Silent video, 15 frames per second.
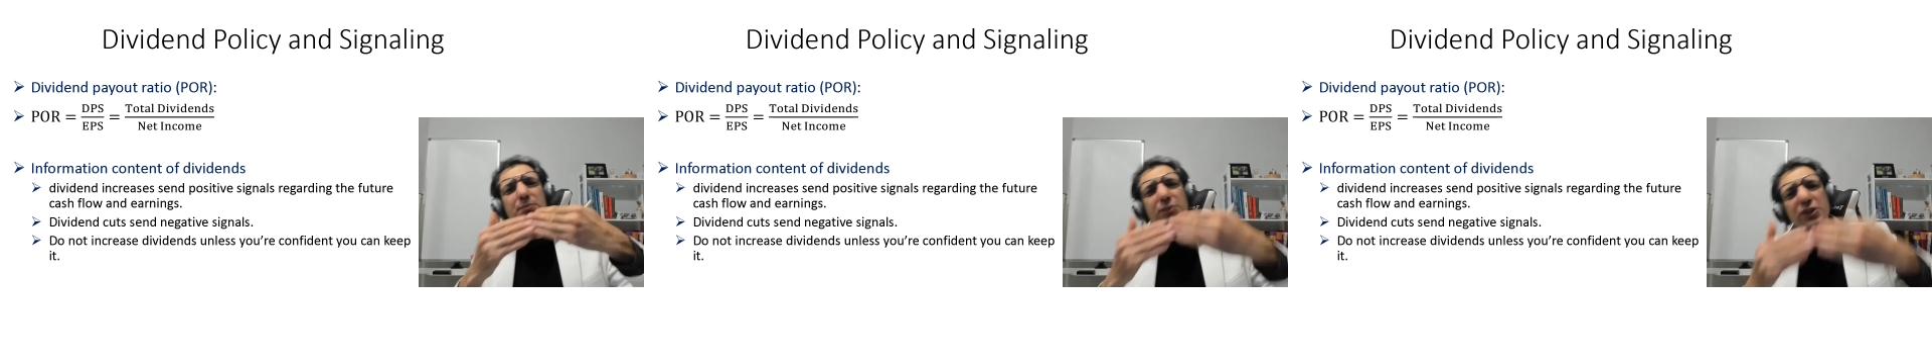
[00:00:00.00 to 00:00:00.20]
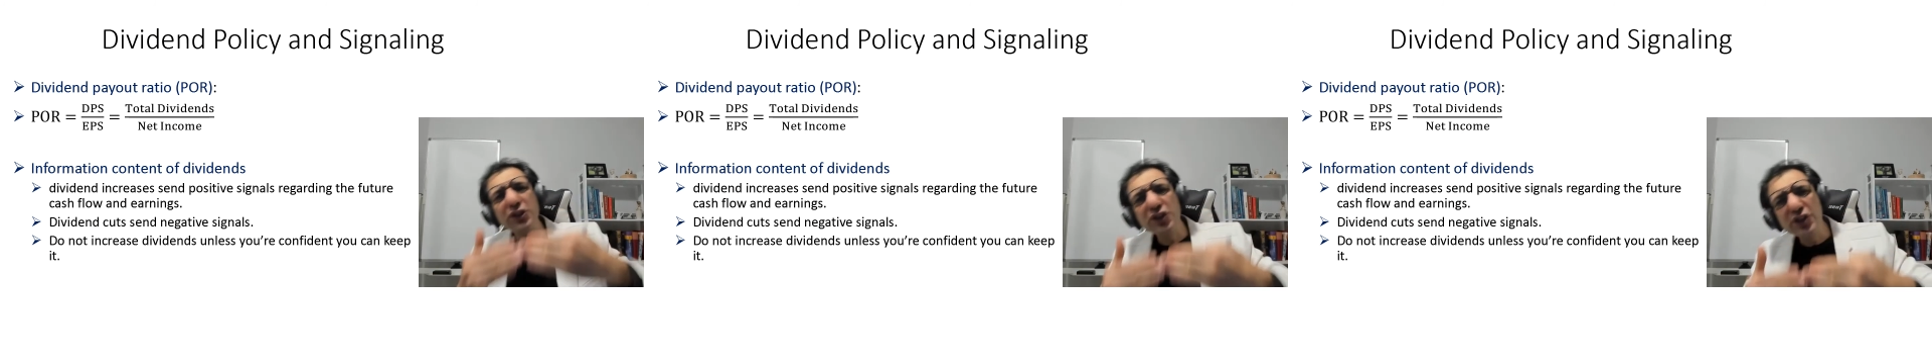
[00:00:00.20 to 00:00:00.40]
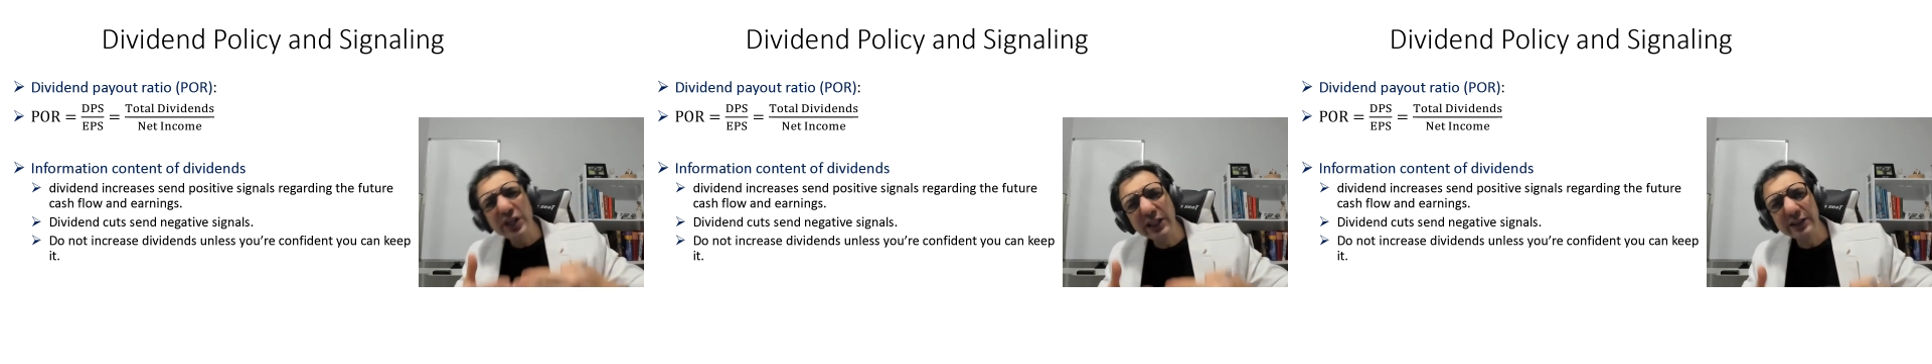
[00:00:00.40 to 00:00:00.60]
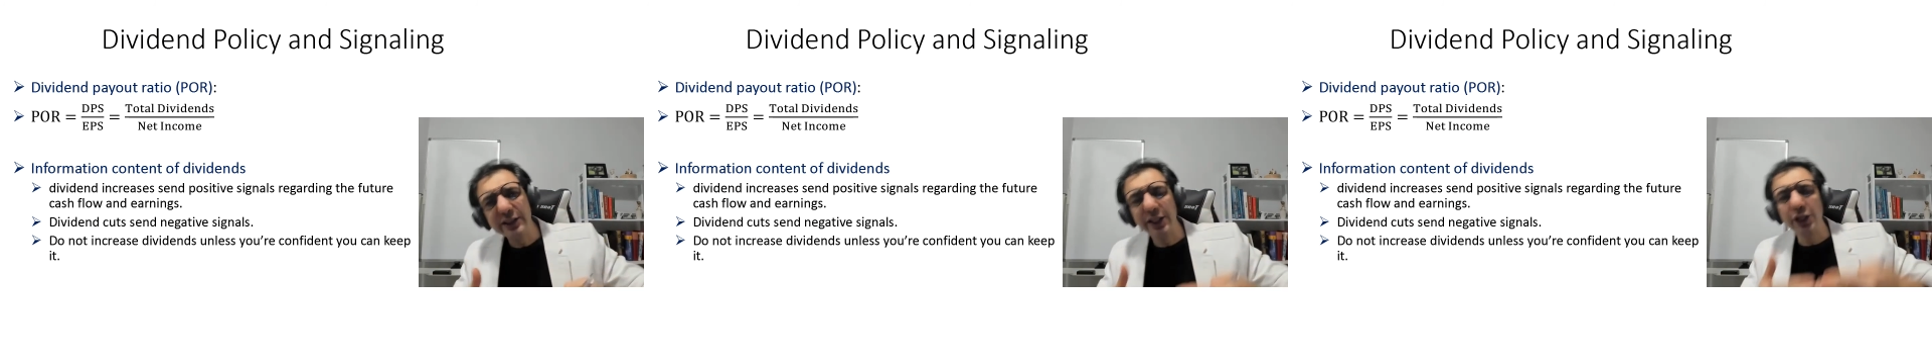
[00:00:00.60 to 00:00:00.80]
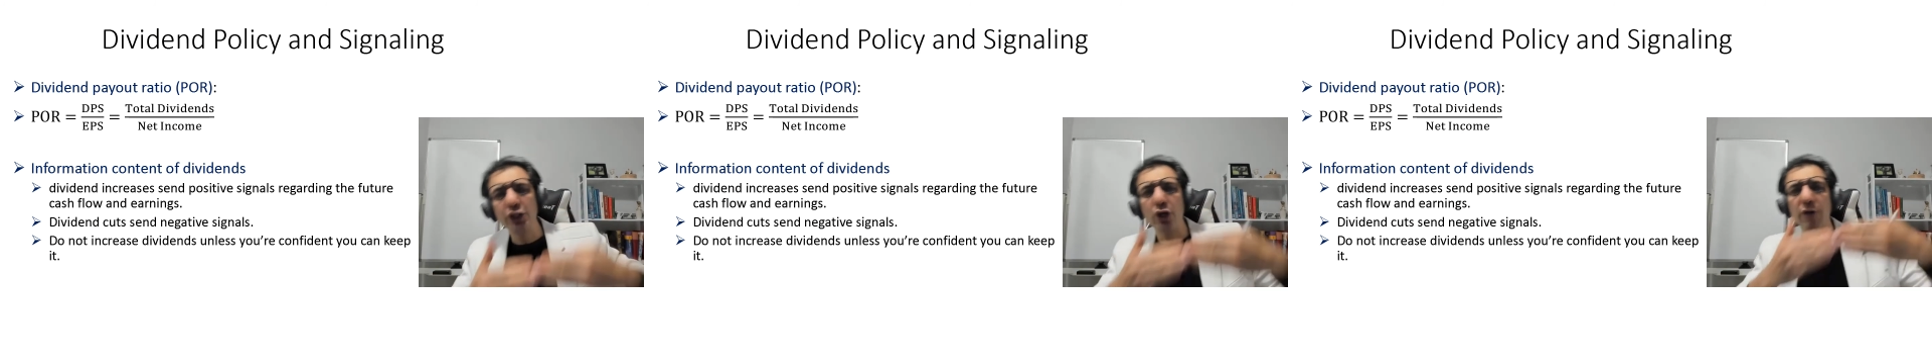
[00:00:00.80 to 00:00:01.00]

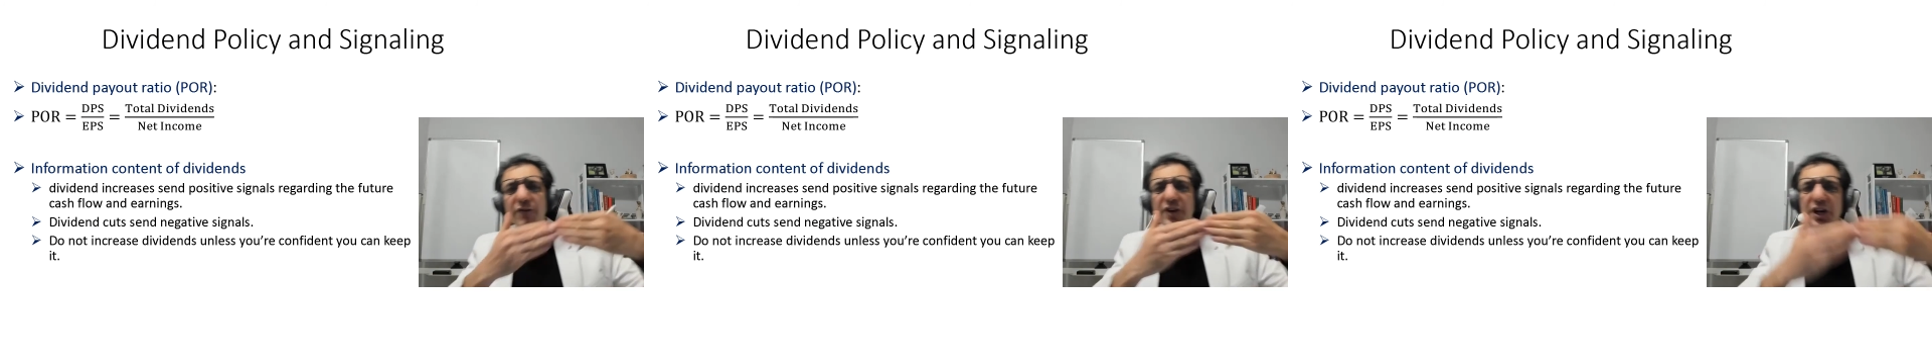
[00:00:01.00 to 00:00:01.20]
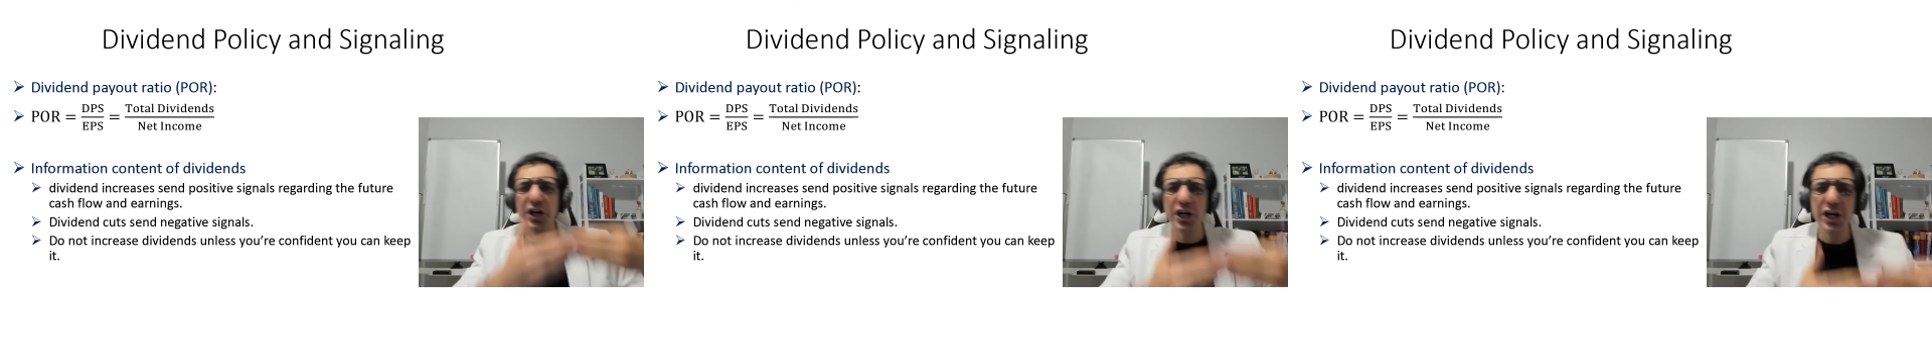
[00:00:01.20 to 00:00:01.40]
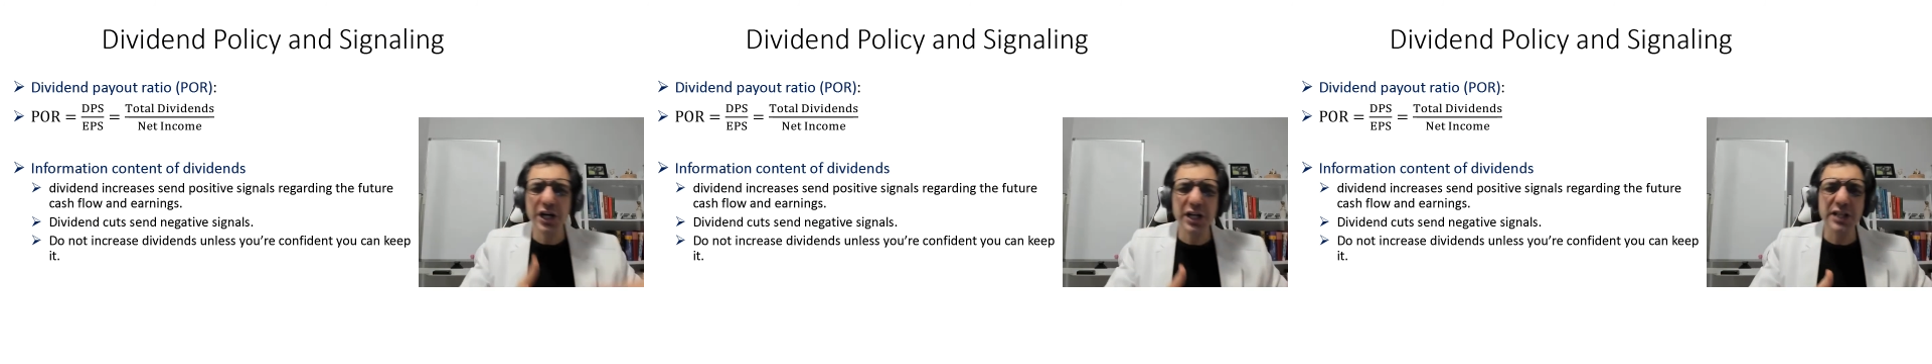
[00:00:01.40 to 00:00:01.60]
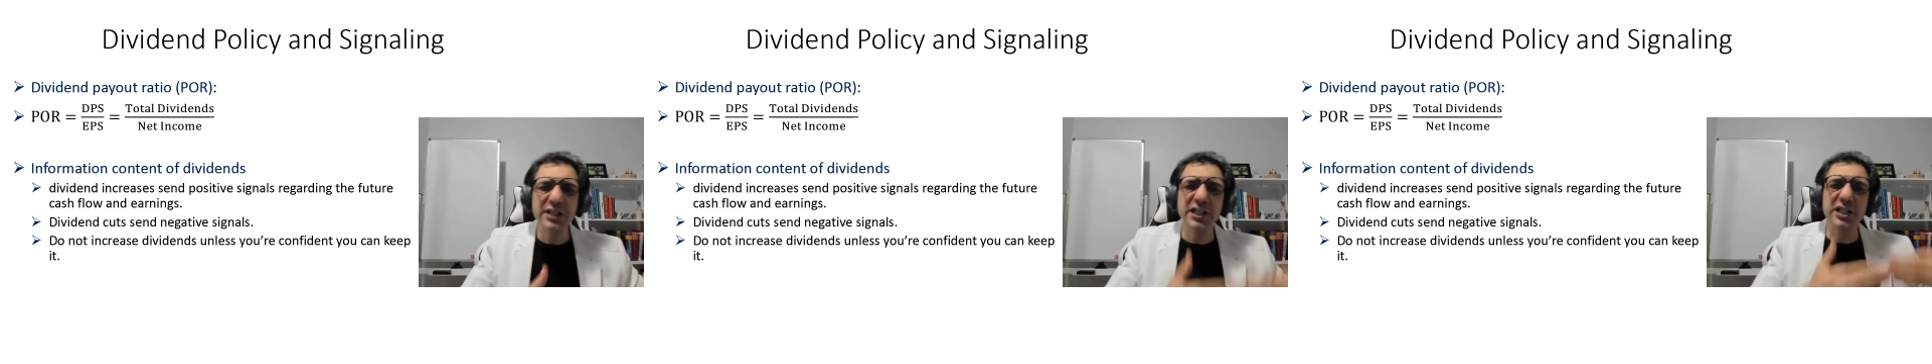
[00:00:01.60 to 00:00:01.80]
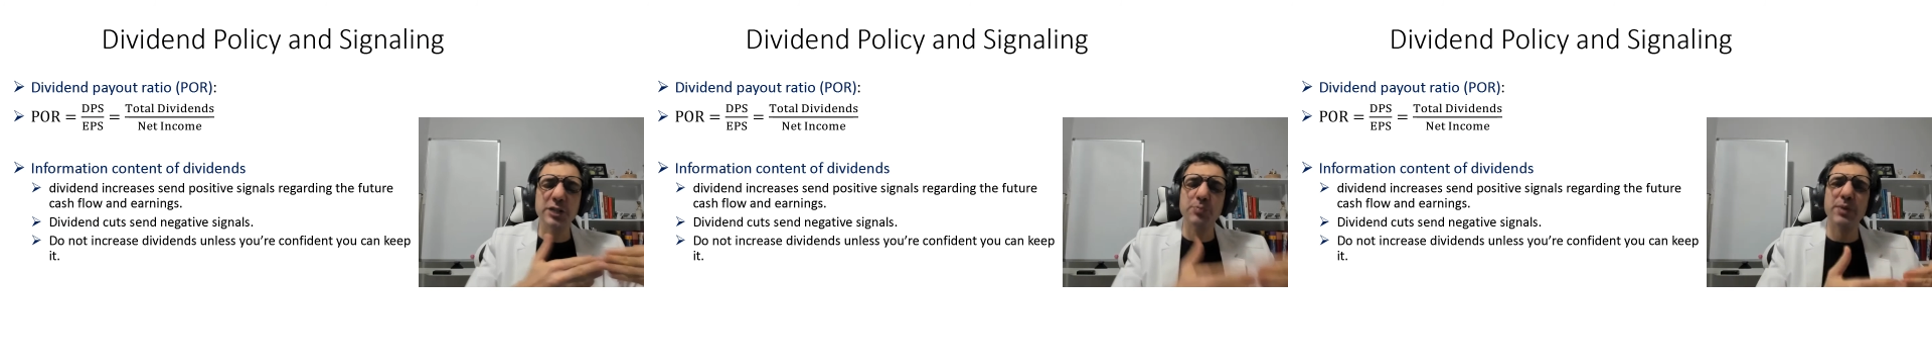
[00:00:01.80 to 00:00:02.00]
percentage of earnings
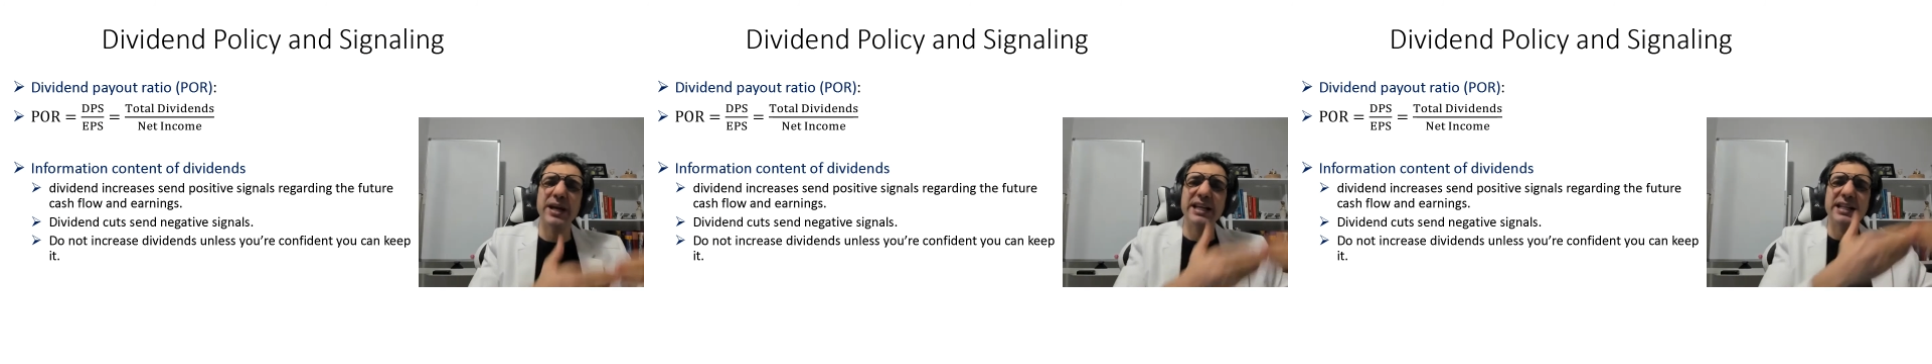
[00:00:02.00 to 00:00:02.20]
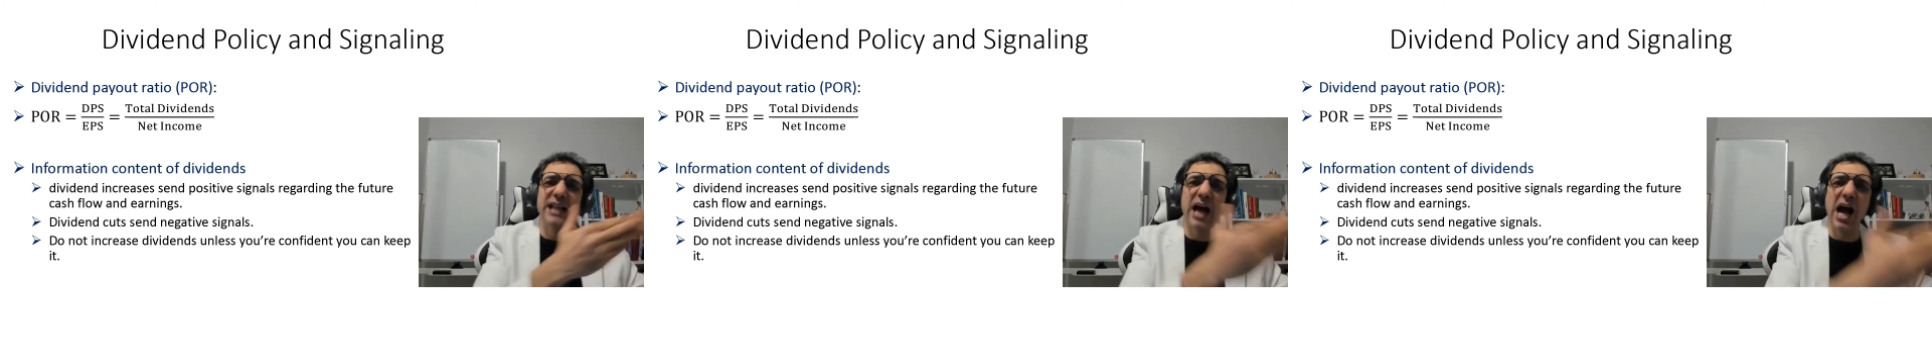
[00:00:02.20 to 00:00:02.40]
is paid